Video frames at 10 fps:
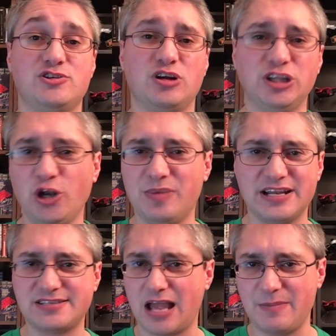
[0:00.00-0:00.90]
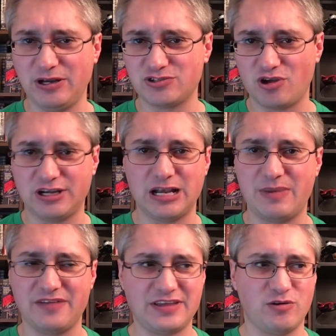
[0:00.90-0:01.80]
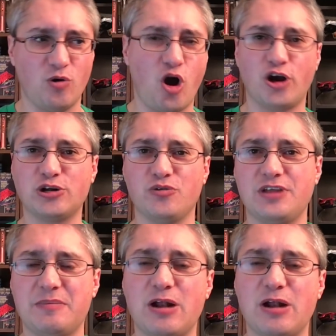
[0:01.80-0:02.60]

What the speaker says: Took a little bit of time here talking about that whole article thing,